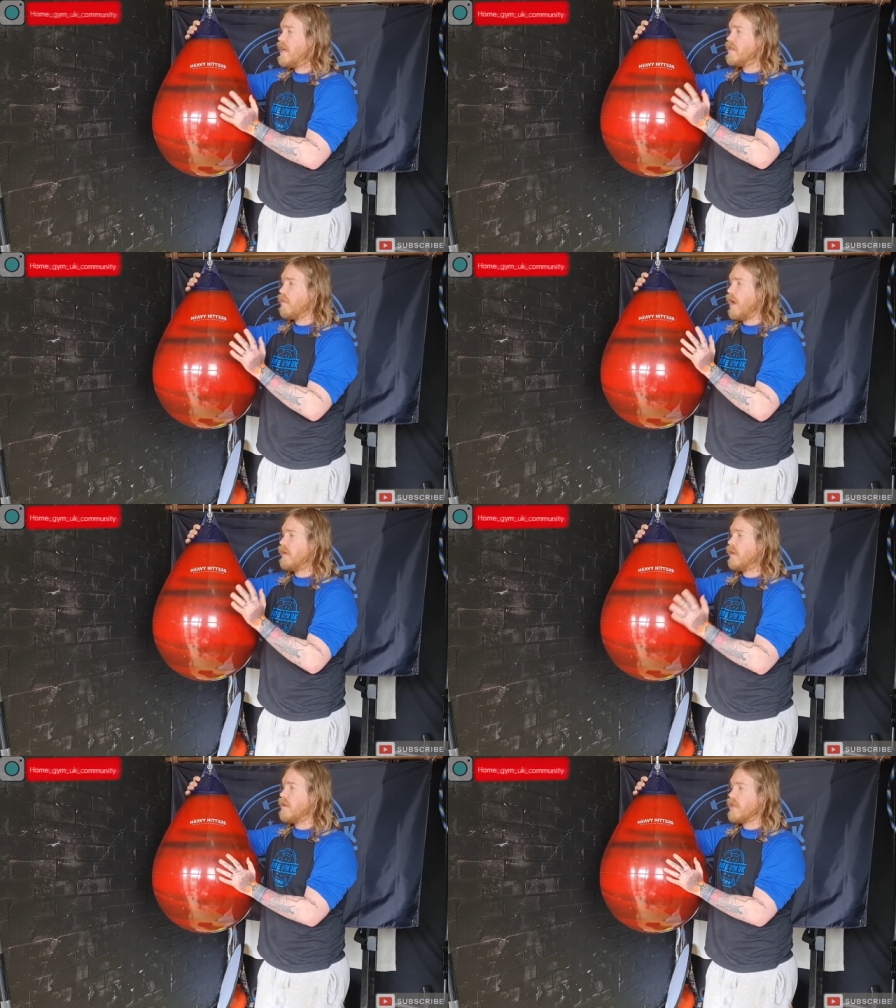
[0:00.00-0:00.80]
So what
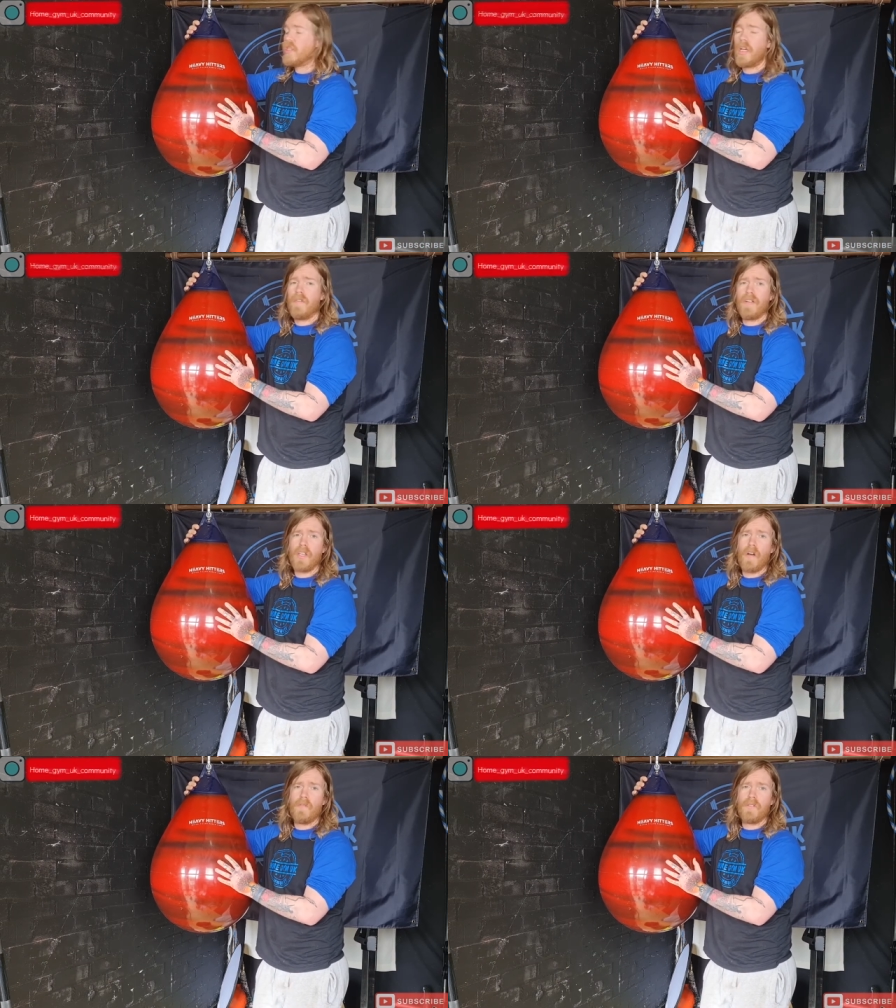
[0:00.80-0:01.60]
I'll do is I'll show you a
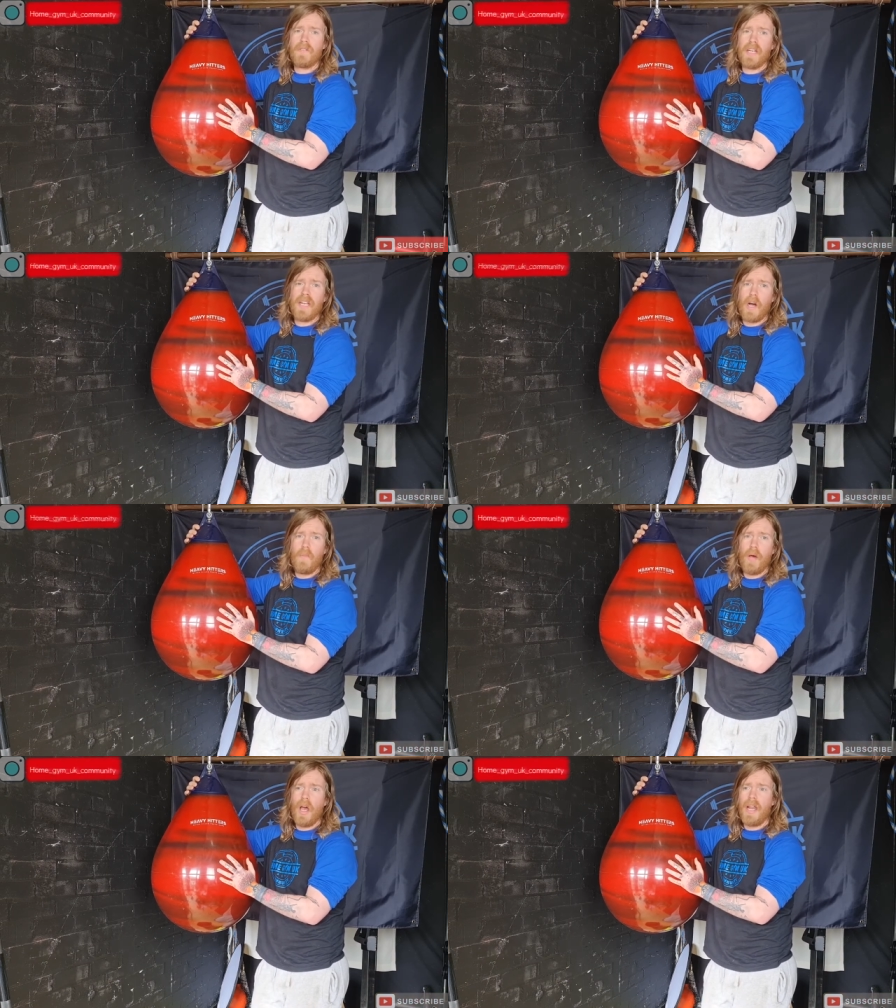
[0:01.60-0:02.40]
video of us filling that up